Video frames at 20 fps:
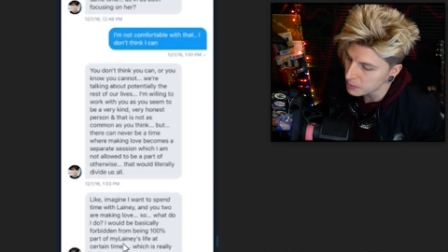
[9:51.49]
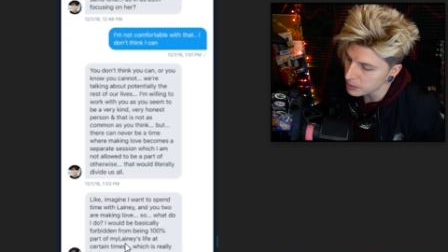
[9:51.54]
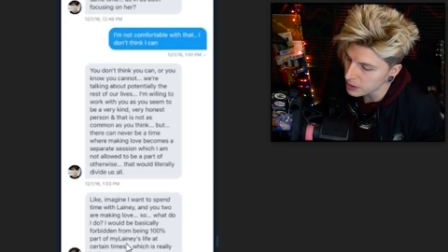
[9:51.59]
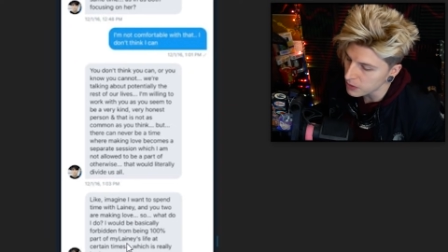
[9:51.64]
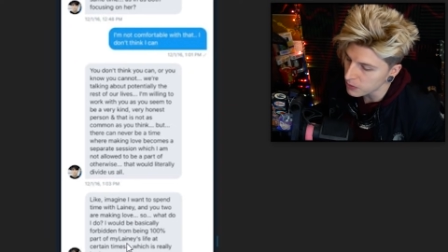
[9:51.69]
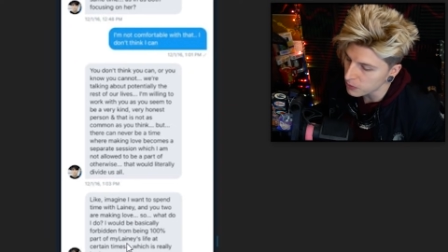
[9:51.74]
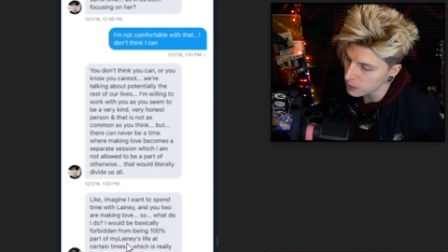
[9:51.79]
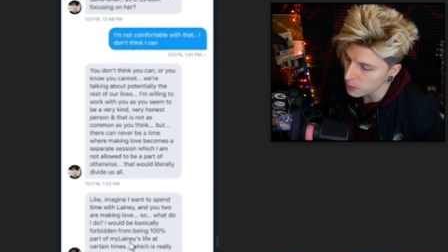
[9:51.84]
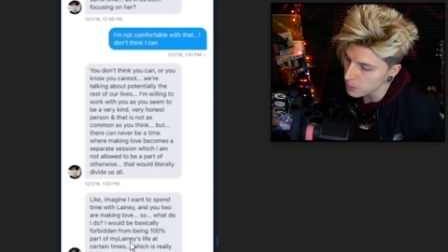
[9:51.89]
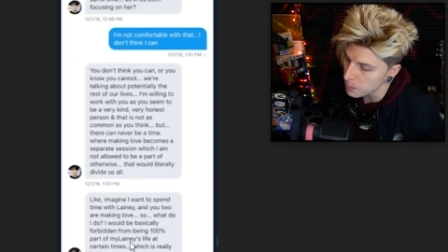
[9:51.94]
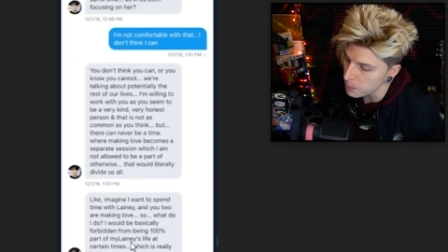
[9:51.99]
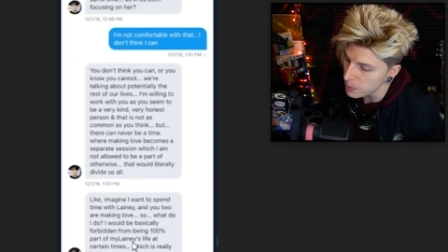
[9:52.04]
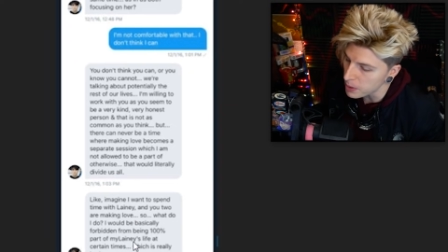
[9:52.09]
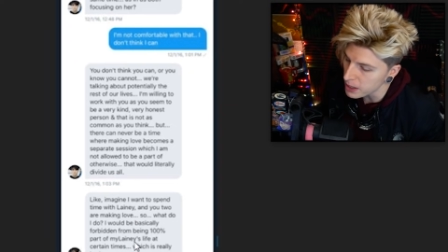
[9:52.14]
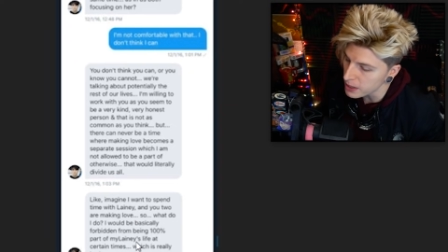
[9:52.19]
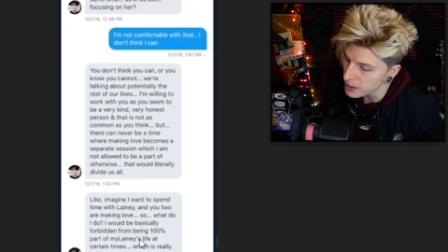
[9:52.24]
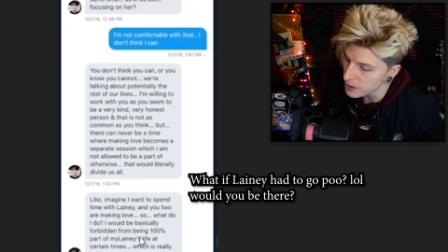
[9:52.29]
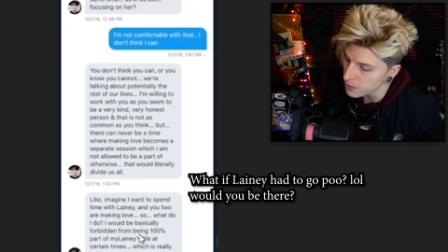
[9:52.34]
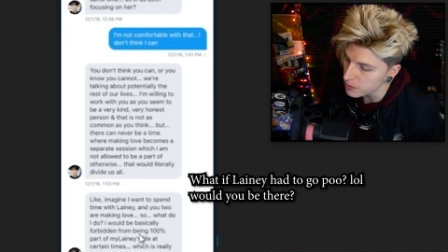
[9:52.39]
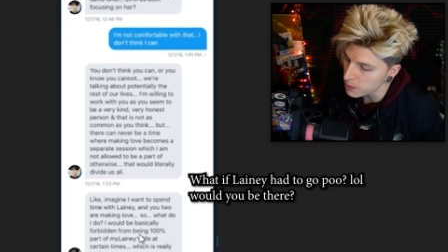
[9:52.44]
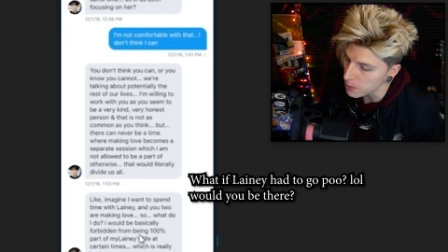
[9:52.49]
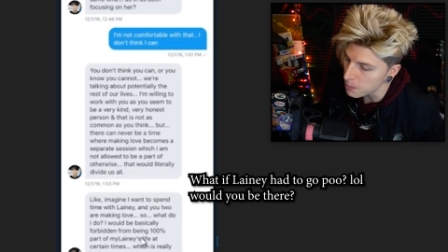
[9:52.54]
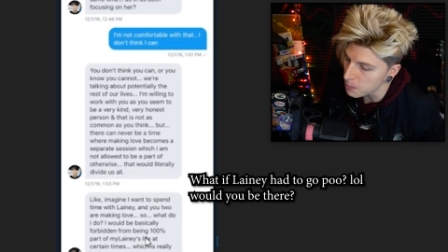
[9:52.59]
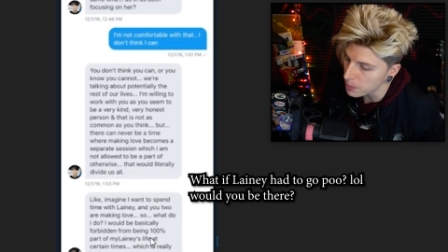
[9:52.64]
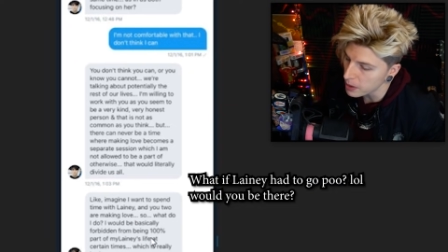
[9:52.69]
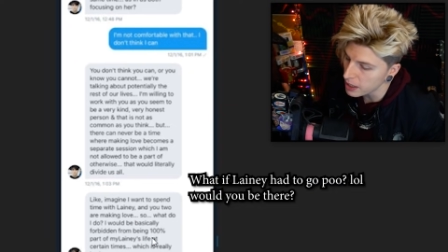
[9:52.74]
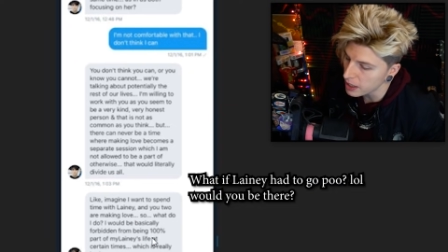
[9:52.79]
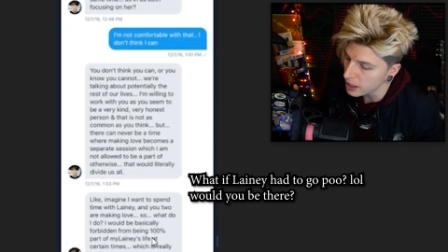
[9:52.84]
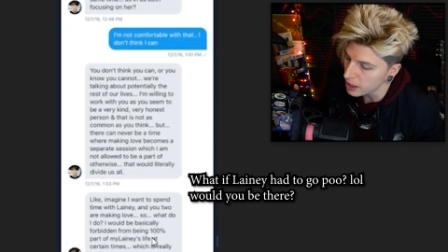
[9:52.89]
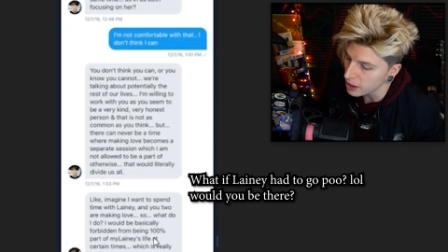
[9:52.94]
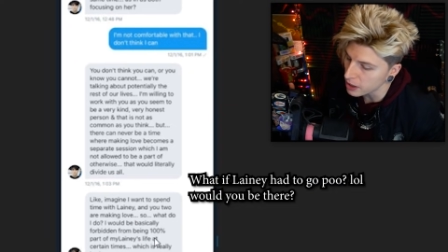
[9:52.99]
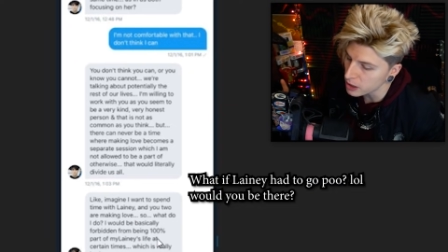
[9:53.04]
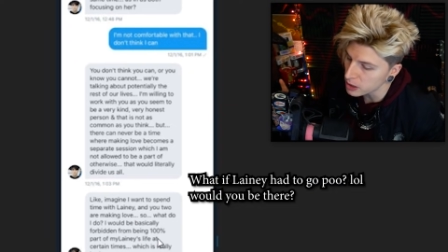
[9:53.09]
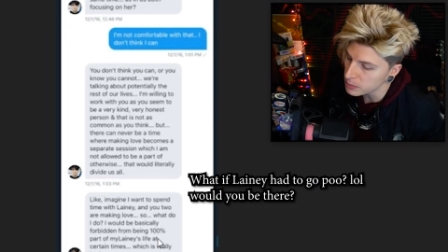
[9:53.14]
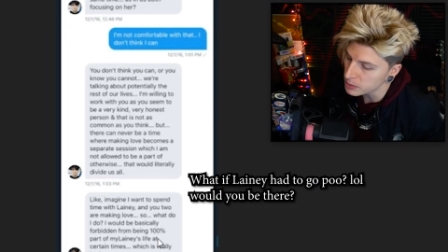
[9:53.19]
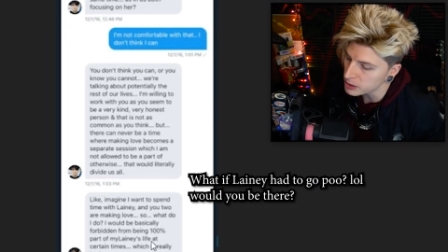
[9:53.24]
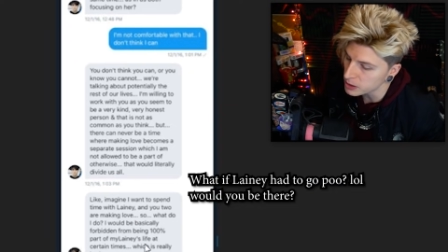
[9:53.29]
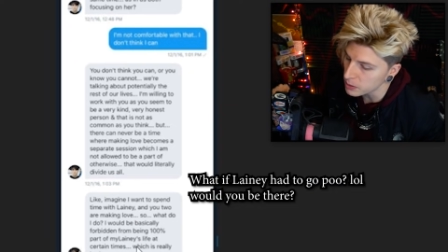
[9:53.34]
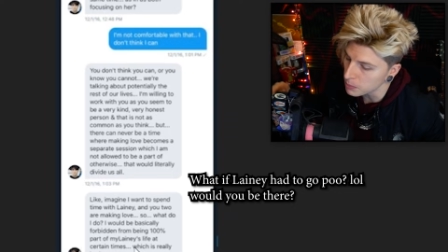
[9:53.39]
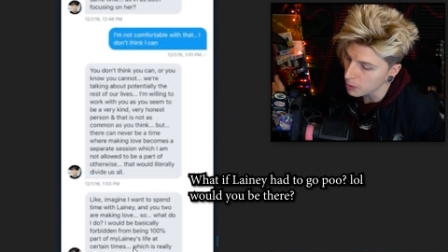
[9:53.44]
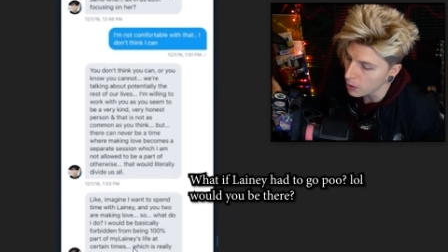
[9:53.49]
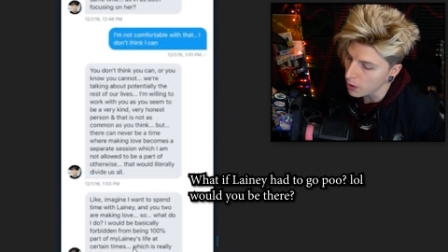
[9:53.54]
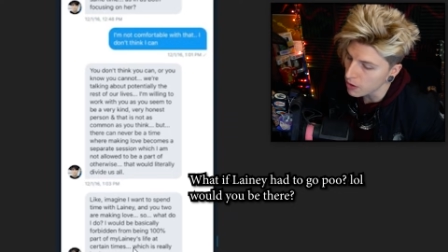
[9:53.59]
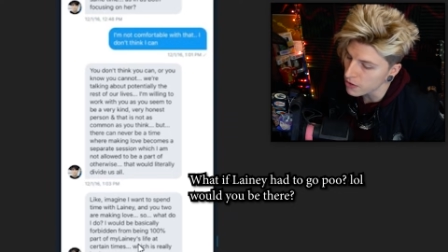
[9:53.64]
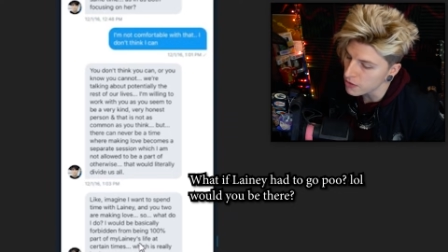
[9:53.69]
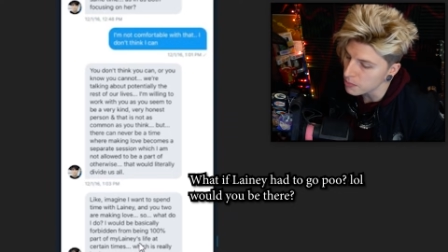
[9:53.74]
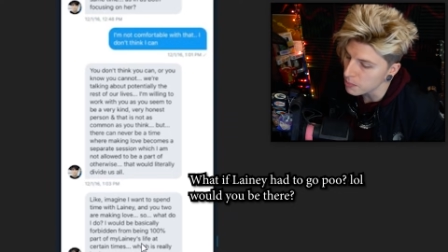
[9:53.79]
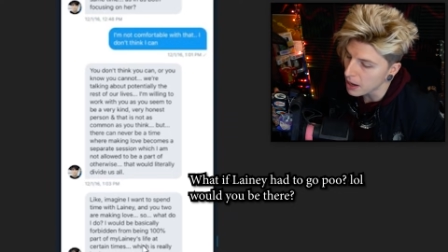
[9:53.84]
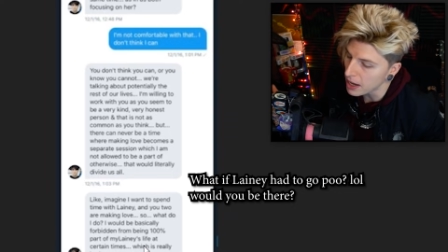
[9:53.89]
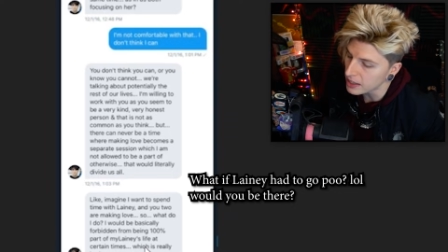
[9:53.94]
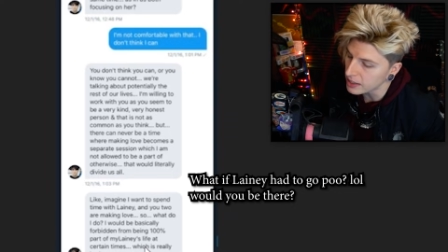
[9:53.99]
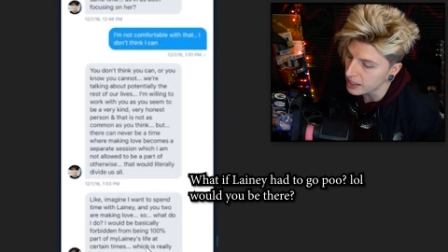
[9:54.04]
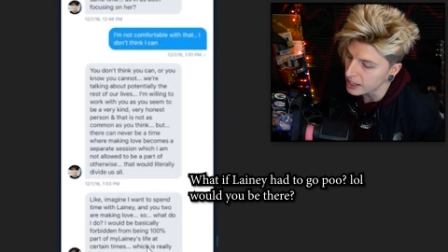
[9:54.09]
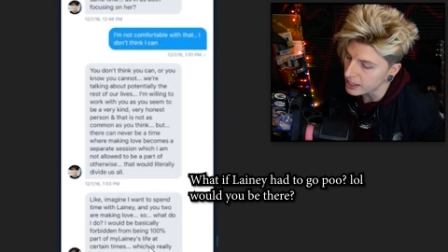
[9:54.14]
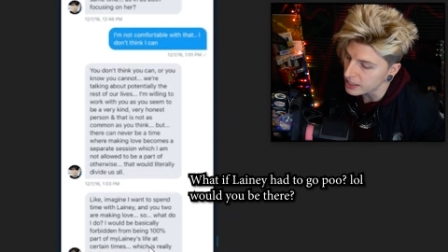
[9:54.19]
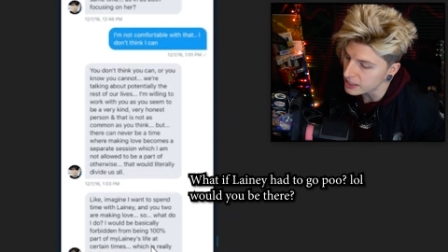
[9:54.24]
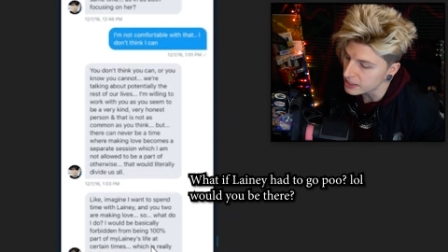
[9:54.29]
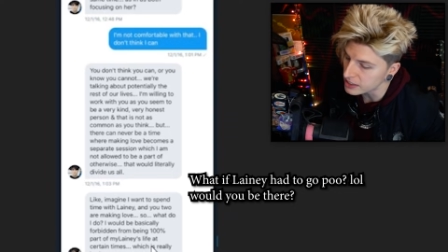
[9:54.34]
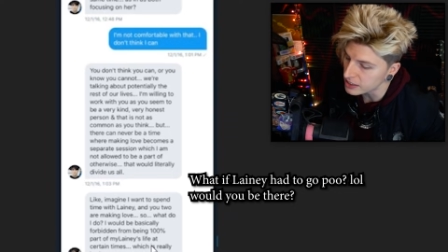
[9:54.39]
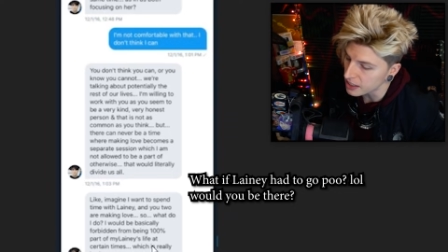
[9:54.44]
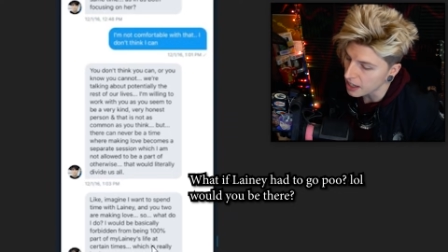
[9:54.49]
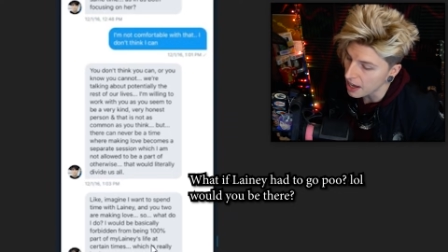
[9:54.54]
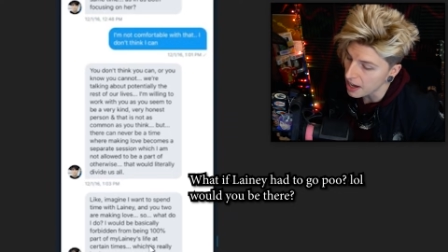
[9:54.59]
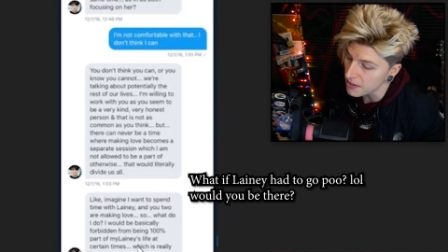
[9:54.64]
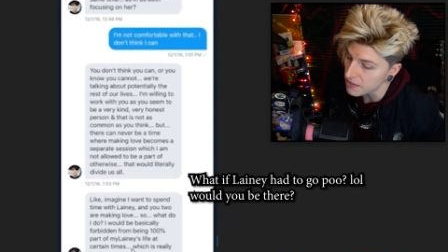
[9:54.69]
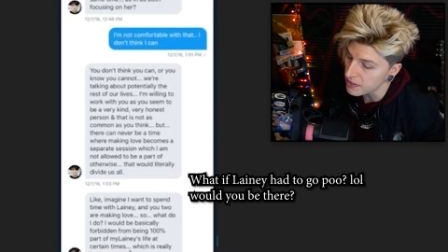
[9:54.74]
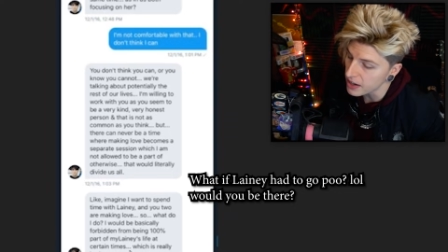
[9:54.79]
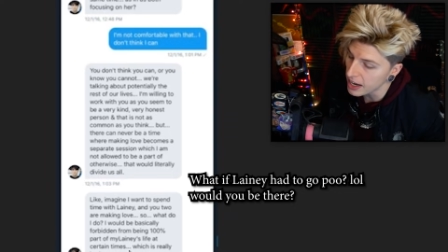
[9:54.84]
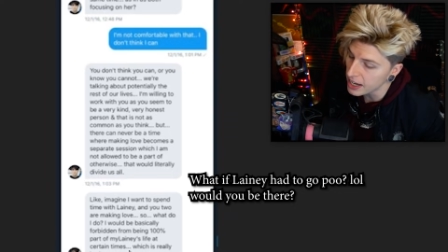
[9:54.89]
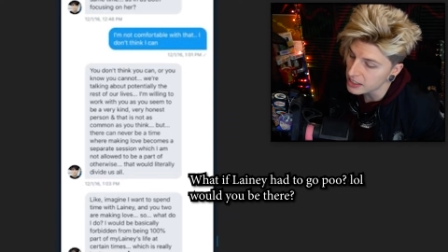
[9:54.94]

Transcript: be forbidden from being 100% part of my Lainey's life